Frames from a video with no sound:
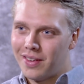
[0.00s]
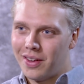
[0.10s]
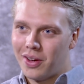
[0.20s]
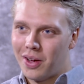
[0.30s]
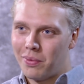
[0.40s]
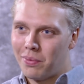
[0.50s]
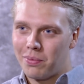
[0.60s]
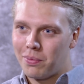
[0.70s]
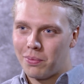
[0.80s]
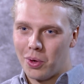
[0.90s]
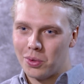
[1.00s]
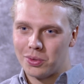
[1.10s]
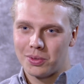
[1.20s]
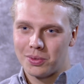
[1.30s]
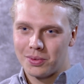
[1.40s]
I don't have
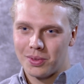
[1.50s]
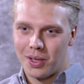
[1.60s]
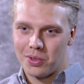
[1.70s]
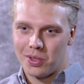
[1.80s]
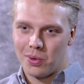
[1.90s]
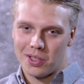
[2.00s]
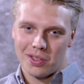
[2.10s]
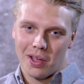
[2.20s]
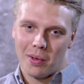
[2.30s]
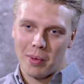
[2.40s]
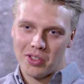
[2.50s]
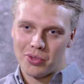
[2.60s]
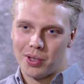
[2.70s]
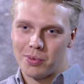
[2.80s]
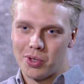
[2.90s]
those. I usually watch the
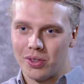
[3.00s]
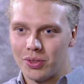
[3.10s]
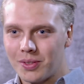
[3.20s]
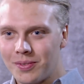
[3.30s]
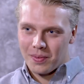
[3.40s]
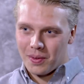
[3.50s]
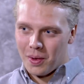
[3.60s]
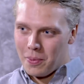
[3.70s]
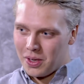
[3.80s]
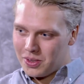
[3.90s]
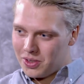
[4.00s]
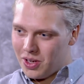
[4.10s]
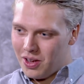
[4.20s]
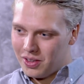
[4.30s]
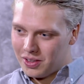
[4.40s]
mainstream shows. Pick a
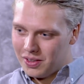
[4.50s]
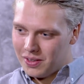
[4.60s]
song.